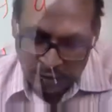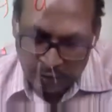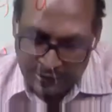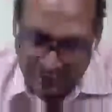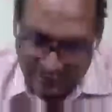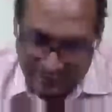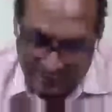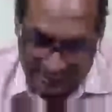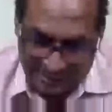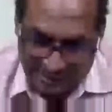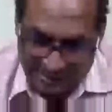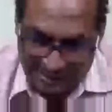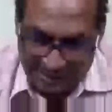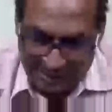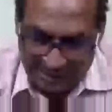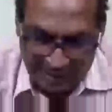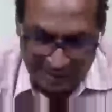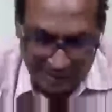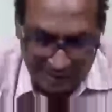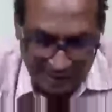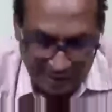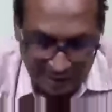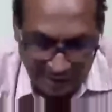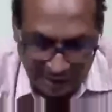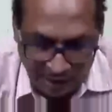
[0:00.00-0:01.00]

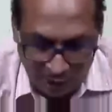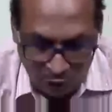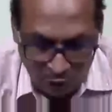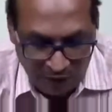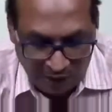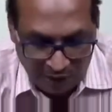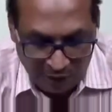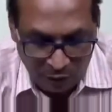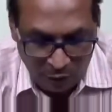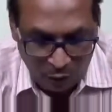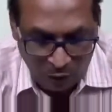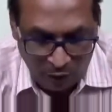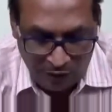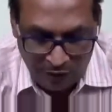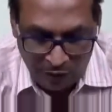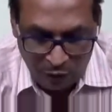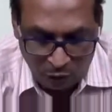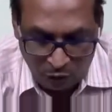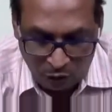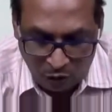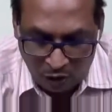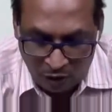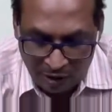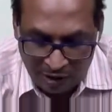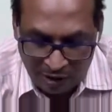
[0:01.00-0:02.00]
Yes, now we are going
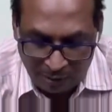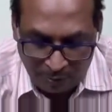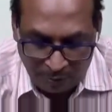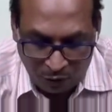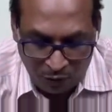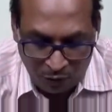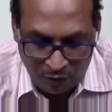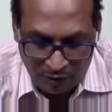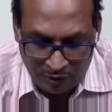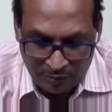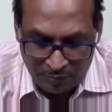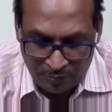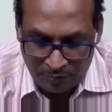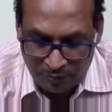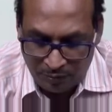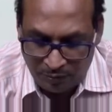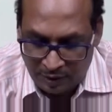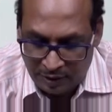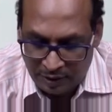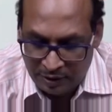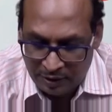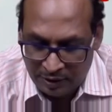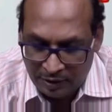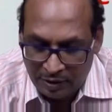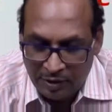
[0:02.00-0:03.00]
to talk about
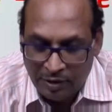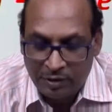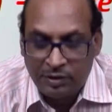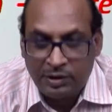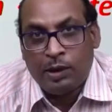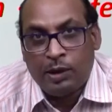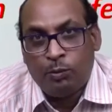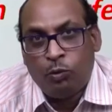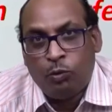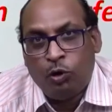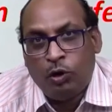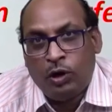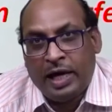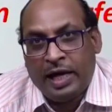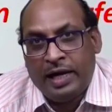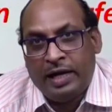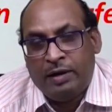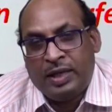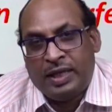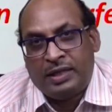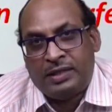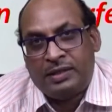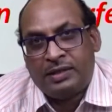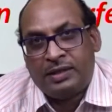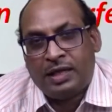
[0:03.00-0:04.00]

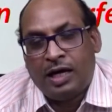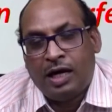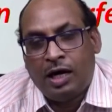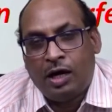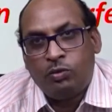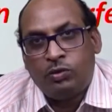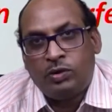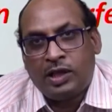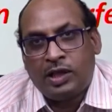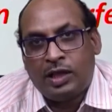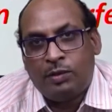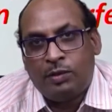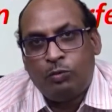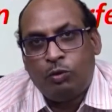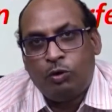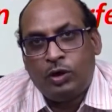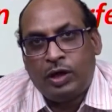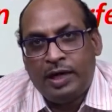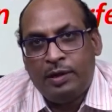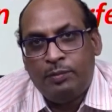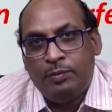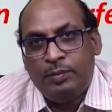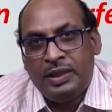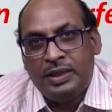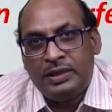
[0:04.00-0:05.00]
thermodynamics, how
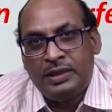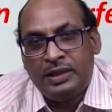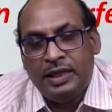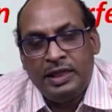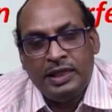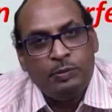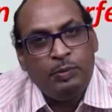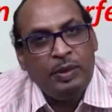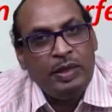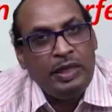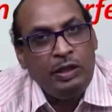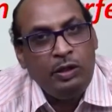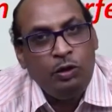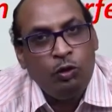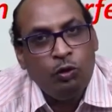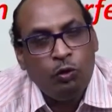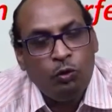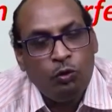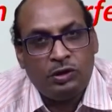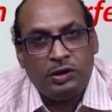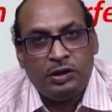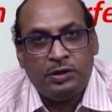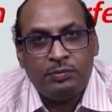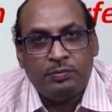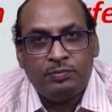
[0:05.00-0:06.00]
thermodynamics is being
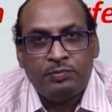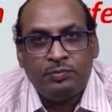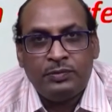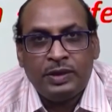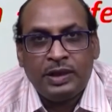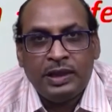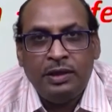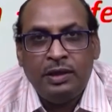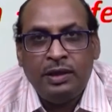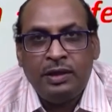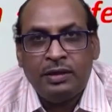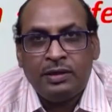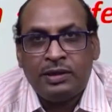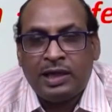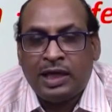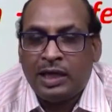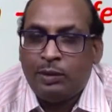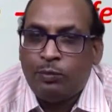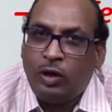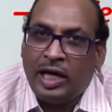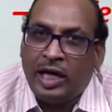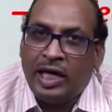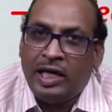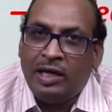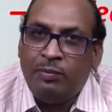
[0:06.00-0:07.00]
used.
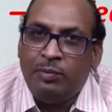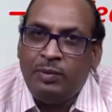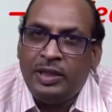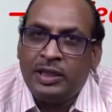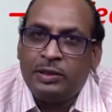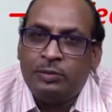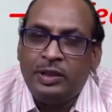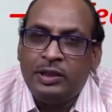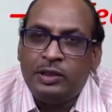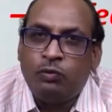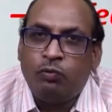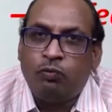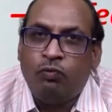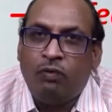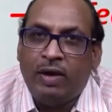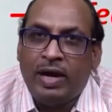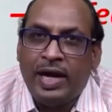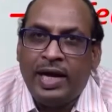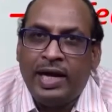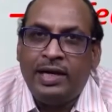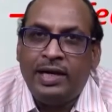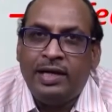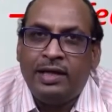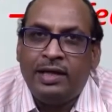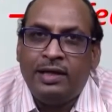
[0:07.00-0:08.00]
Thermodynamics means
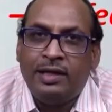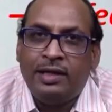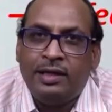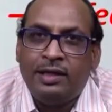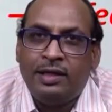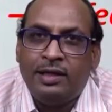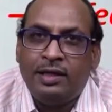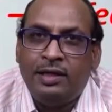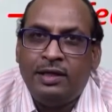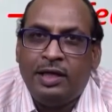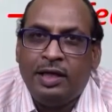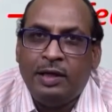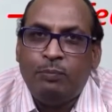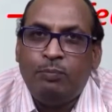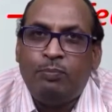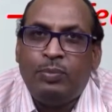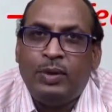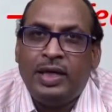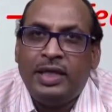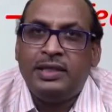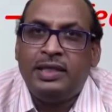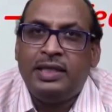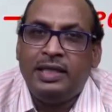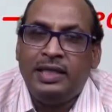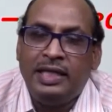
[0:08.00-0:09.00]
where
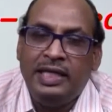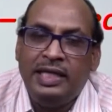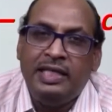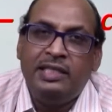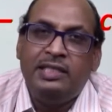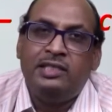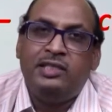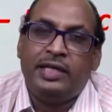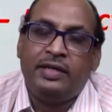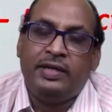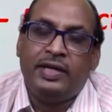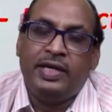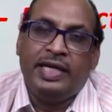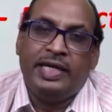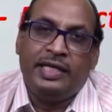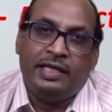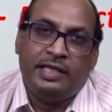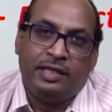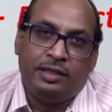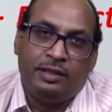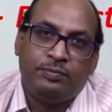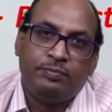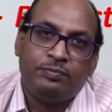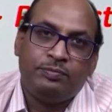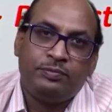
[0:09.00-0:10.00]
temperature is
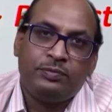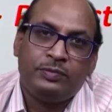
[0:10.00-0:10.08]
generated,